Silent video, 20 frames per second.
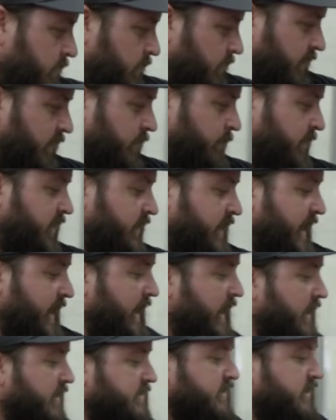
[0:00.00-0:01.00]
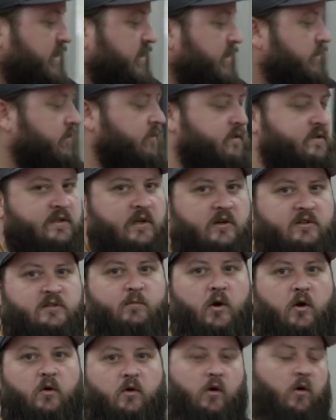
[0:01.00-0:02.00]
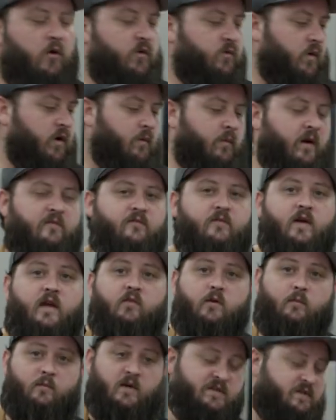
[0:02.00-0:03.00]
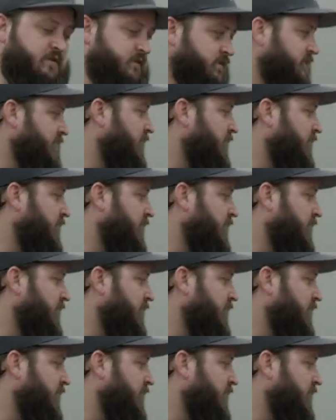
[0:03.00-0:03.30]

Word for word: A little bit of that House of Q Slow Smoke Gold, one of my favorite mustard